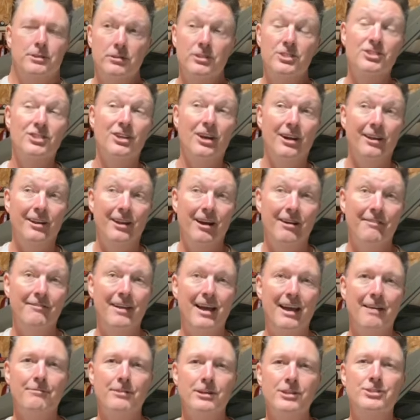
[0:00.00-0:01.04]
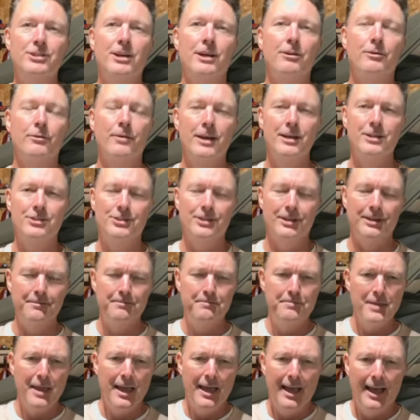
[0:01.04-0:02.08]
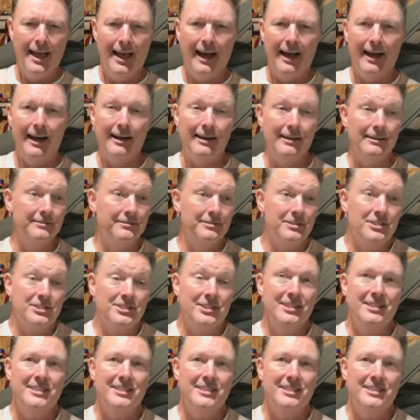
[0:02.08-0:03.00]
son of every generation since